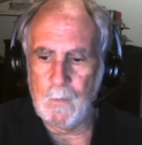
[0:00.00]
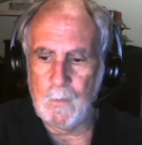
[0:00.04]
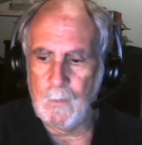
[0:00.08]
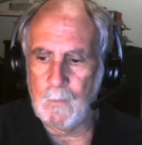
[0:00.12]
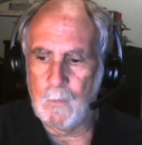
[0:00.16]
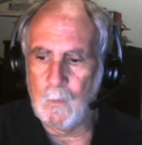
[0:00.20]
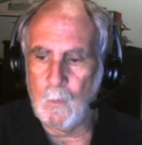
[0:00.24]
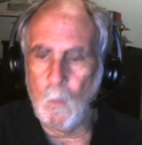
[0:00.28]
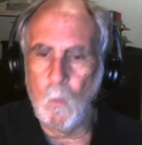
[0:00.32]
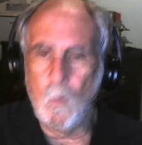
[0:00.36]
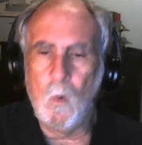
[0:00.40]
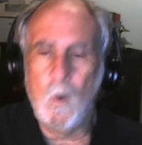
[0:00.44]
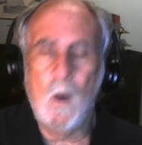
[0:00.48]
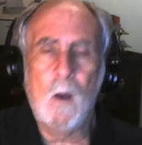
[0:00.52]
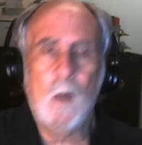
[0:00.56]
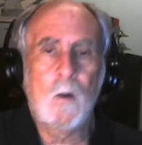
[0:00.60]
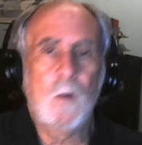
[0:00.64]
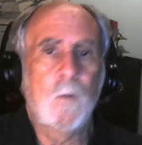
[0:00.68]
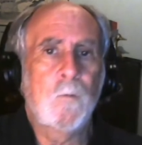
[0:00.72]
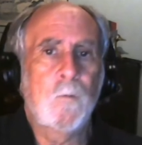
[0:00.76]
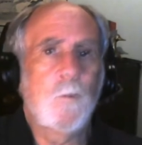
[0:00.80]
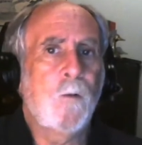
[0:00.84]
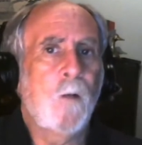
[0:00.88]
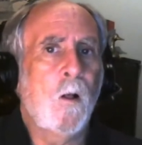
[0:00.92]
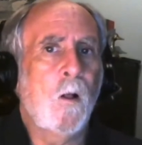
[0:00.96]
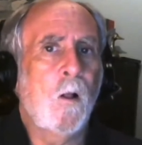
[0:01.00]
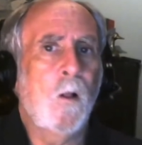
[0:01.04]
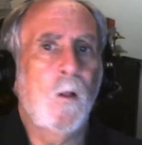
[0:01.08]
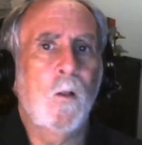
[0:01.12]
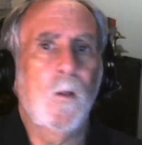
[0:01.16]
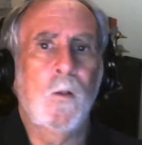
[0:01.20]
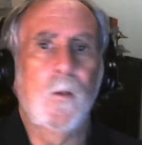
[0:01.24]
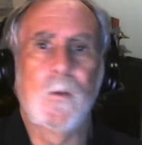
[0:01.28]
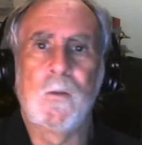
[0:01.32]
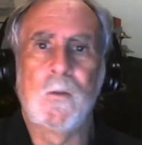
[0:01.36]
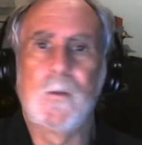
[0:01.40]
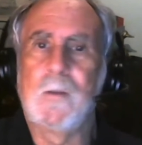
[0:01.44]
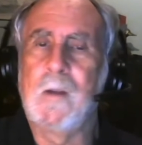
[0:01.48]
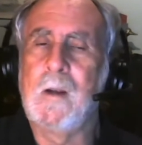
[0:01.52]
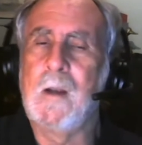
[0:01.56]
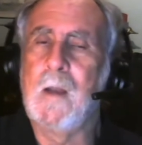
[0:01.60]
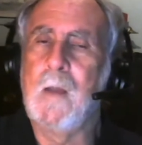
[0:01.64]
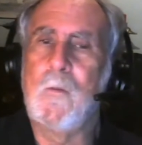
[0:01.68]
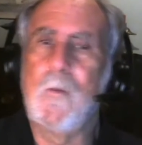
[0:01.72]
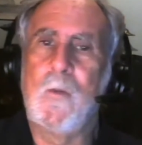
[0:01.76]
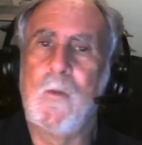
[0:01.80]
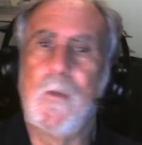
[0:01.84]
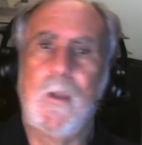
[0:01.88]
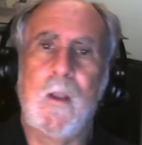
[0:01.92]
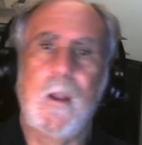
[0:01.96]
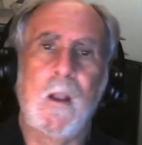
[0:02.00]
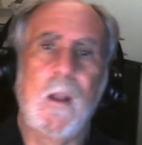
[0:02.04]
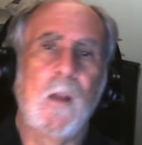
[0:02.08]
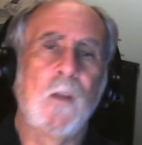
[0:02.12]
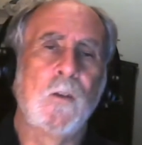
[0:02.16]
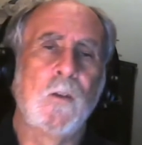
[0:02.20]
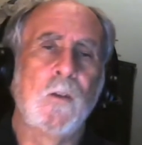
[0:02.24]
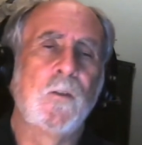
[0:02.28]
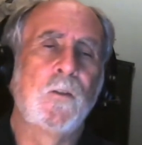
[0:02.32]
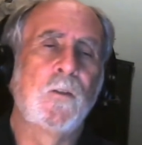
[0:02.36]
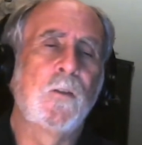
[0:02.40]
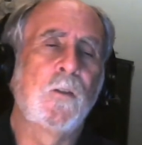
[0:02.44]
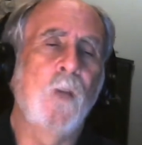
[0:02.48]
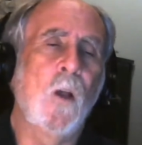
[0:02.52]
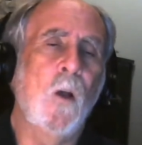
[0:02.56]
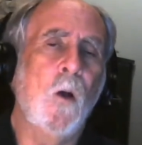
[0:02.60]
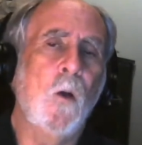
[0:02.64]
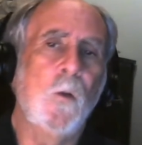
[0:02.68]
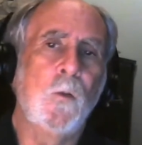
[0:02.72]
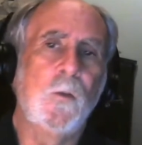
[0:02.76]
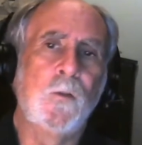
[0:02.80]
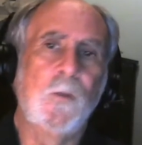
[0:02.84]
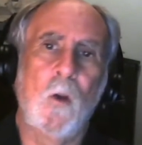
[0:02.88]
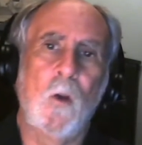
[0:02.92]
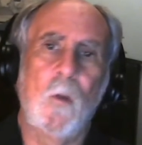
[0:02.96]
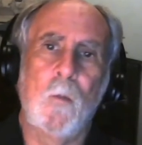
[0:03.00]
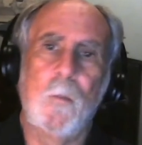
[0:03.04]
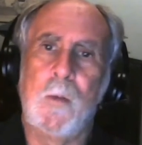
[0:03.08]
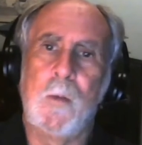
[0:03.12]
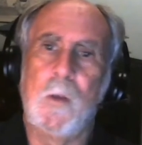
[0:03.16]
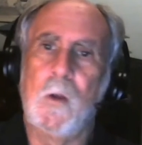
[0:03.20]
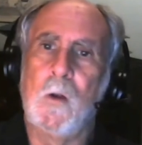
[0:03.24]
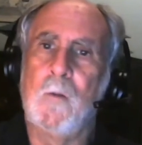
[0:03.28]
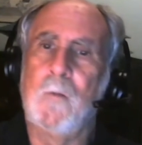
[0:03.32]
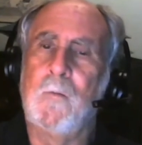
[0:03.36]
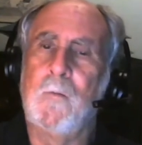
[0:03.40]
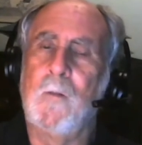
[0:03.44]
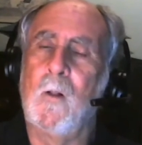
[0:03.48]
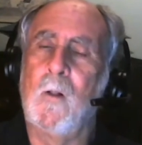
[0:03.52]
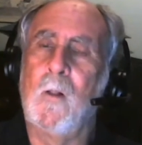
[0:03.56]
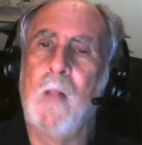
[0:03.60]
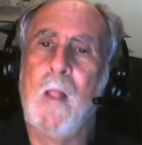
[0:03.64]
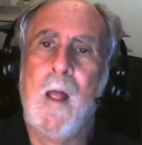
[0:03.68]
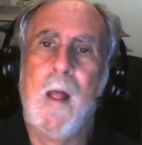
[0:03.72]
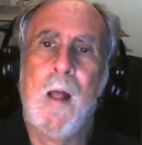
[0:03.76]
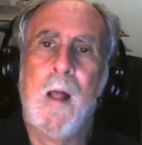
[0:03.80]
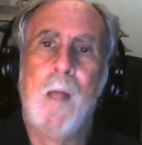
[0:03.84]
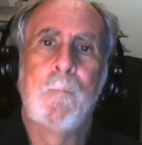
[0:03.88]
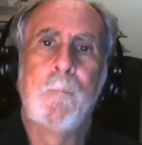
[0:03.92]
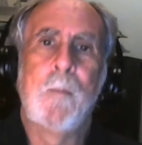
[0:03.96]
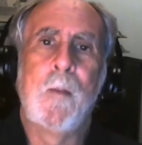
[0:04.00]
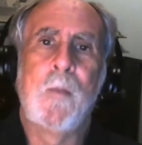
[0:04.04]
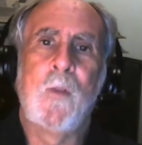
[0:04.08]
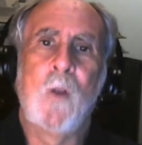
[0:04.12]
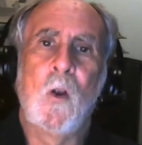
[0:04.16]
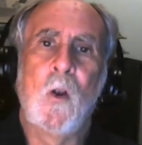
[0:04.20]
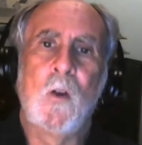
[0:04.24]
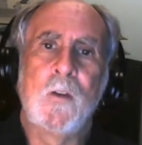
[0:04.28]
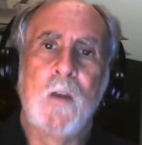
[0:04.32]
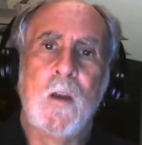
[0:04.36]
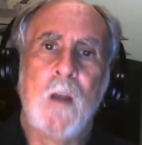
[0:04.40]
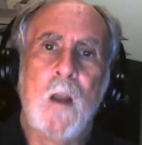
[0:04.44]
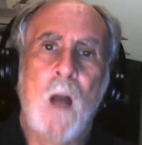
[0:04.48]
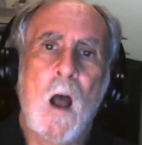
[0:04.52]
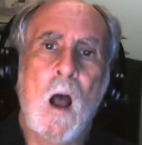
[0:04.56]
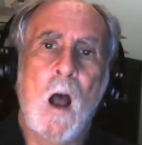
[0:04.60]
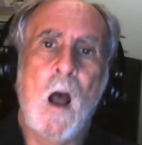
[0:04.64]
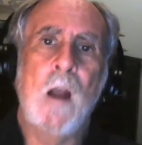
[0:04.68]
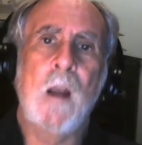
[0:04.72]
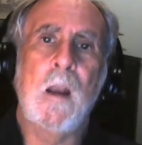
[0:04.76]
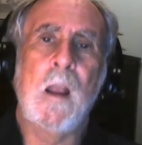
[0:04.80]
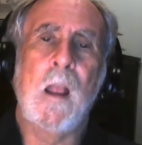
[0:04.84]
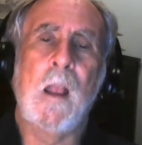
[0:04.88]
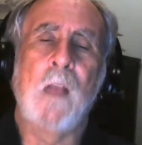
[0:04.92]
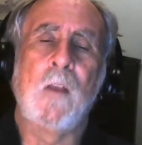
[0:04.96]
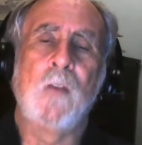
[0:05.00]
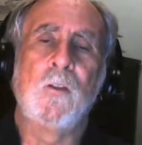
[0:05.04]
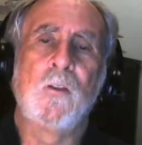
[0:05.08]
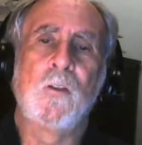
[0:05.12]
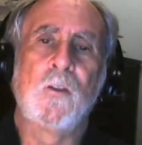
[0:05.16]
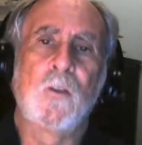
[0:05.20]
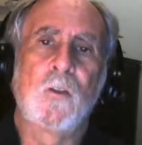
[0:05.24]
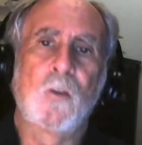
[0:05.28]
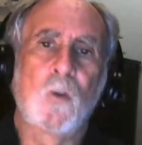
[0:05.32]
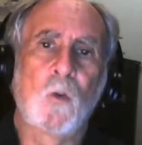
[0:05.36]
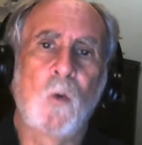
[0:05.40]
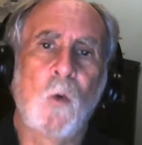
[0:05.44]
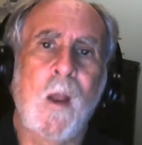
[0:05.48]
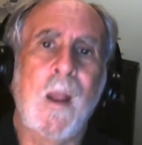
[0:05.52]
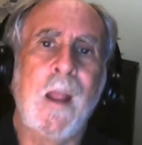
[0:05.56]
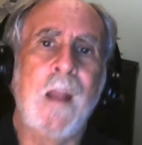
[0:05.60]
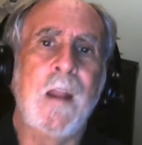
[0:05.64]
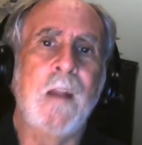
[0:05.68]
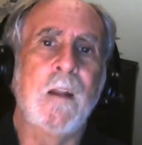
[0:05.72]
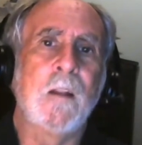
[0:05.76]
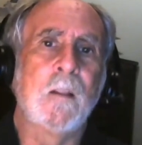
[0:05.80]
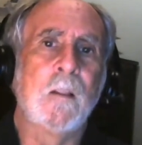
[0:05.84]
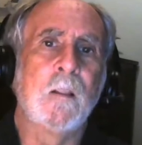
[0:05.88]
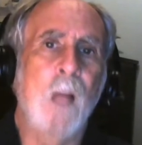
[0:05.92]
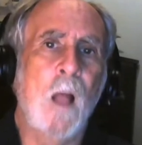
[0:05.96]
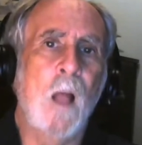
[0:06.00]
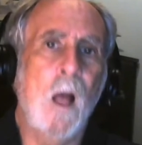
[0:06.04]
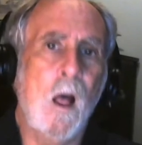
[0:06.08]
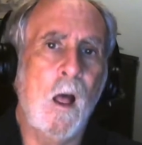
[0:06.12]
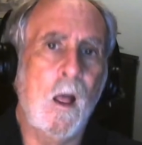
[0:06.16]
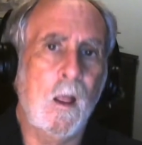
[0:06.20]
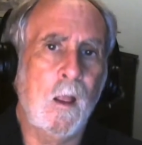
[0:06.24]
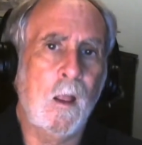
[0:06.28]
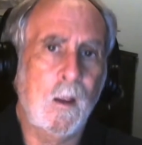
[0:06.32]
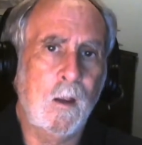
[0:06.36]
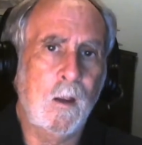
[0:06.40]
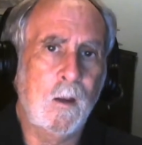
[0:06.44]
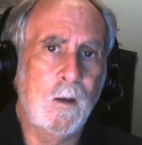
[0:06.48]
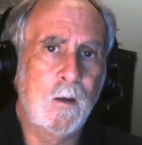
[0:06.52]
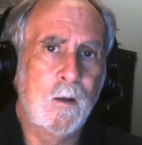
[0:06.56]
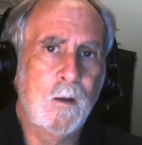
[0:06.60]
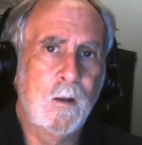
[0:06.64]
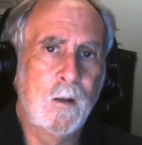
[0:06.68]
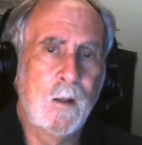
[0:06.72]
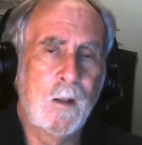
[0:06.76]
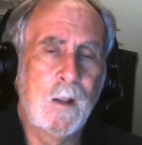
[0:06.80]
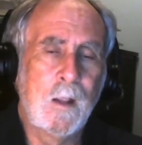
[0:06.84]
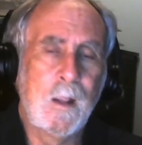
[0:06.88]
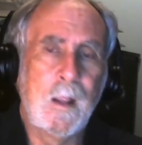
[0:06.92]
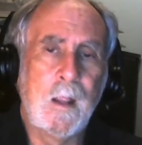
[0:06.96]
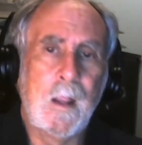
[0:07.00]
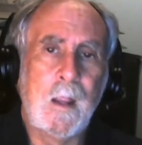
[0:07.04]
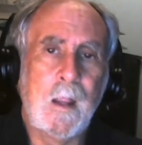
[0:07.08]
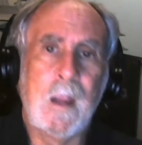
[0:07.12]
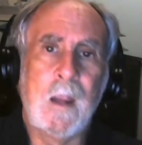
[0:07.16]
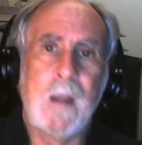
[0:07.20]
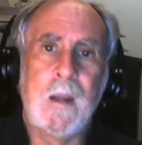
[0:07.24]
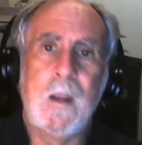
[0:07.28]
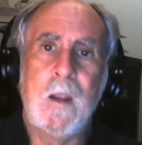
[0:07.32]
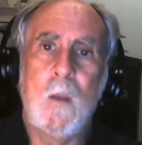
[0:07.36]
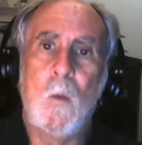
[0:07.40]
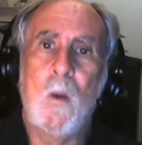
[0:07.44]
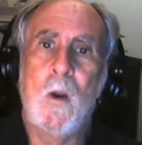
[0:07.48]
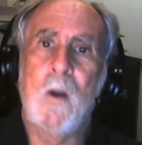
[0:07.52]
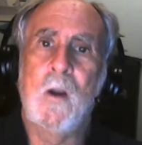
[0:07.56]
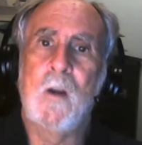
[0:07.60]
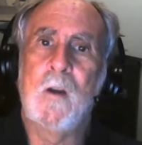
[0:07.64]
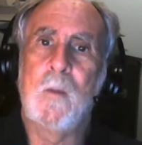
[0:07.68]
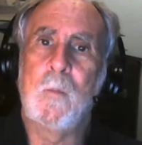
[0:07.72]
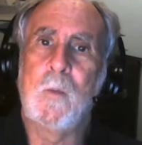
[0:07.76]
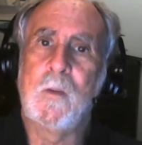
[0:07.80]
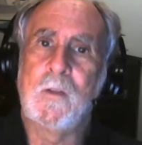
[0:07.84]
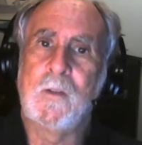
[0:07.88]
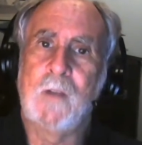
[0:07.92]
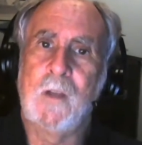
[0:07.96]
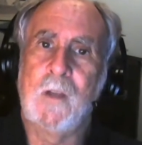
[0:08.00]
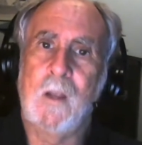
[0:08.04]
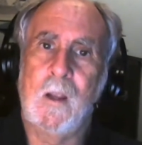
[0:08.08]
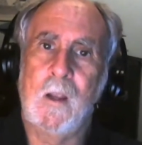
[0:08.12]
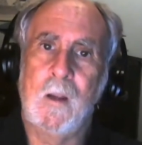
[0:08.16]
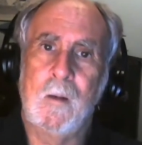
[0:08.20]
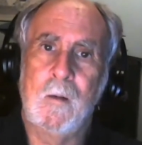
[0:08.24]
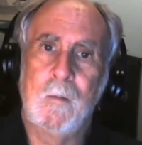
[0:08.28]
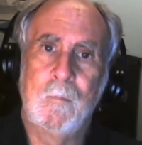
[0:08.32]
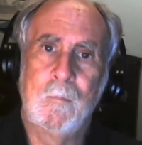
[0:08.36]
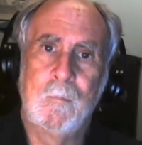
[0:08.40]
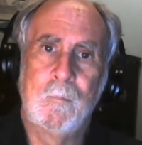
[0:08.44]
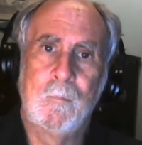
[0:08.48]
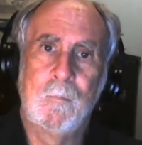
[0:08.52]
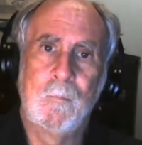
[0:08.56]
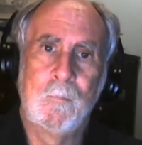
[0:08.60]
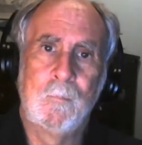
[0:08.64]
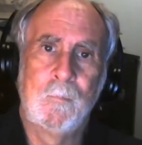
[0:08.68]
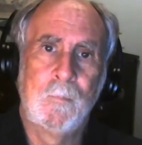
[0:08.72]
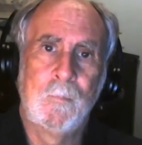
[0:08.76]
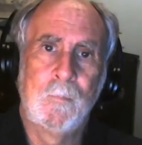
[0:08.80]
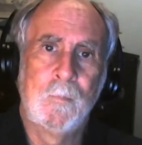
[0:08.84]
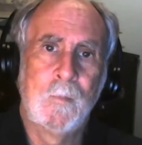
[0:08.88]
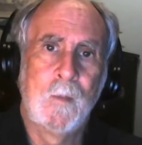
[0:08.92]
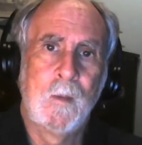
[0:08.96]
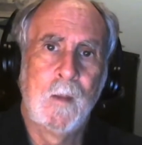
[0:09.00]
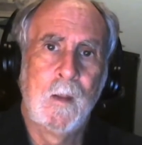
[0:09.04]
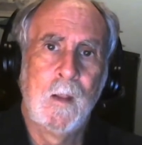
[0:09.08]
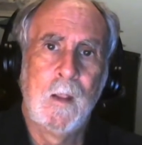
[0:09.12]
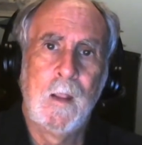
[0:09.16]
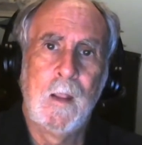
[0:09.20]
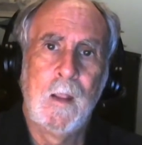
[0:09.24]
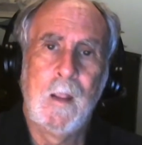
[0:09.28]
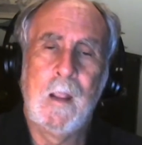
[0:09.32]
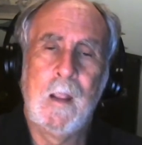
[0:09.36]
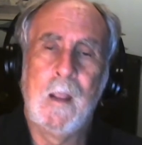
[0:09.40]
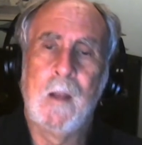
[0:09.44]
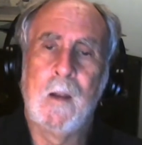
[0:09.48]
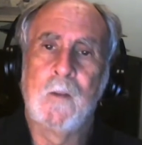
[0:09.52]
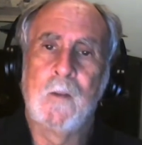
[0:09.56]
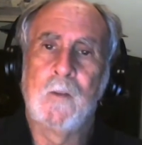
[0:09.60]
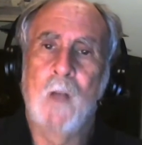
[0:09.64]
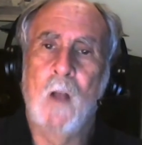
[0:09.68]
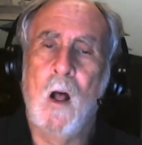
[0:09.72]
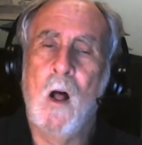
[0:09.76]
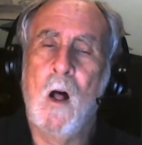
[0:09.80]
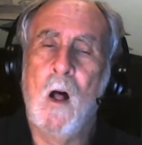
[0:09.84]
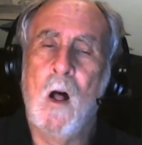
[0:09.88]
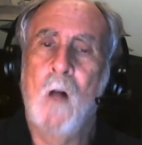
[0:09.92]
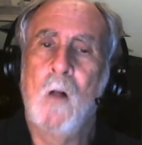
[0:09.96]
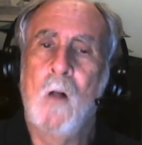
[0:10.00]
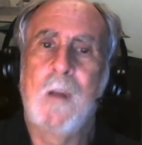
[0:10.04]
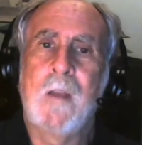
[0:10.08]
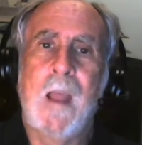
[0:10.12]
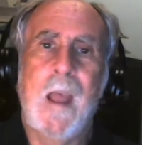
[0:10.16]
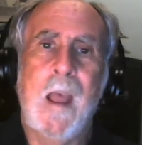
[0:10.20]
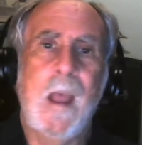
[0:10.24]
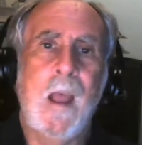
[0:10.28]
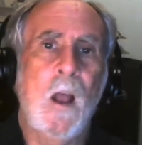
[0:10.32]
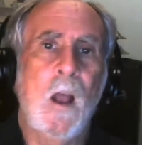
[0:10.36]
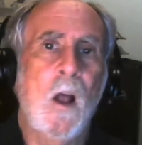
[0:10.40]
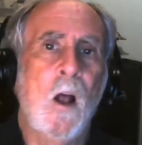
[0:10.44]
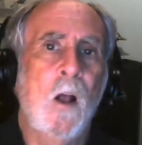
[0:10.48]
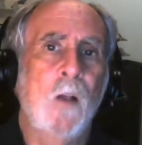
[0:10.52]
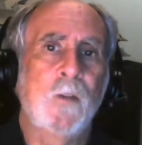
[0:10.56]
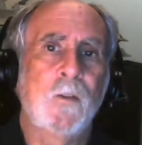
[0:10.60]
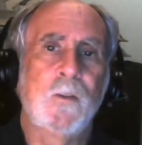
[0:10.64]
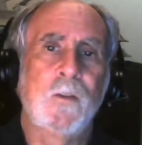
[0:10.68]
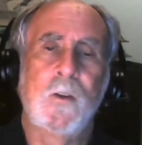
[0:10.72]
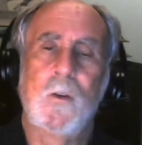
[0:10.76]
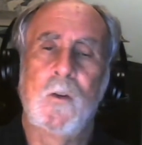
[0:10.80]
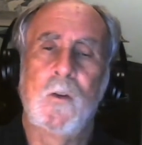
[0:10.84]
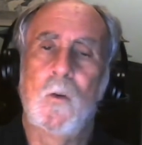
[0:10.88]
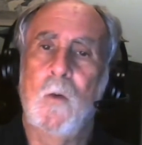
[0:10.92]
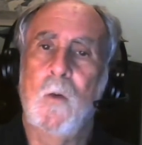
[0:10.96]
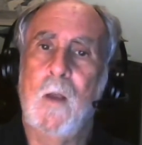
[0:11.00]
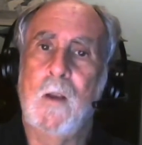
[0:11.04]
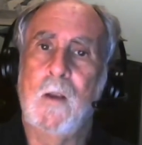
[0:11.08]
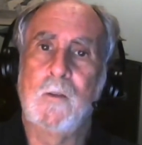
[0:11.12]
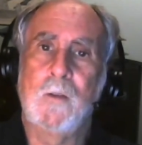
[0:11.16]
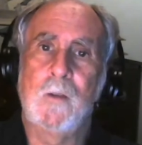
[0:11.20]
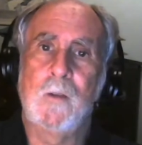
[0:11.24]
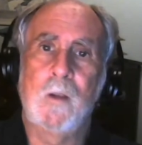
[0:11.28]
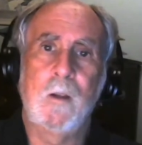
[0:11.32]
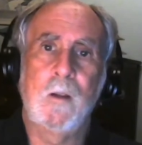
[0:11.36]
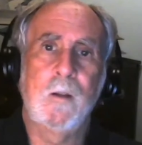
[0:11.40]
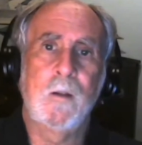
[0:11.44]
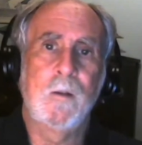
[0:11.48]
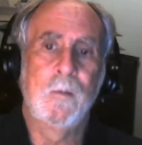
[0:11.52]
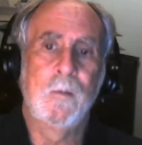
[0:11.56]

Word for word: waterfalls and everything, it is so, so beautiful, but there's not a straight line anywhere to be seen. It is all chaos and crazy.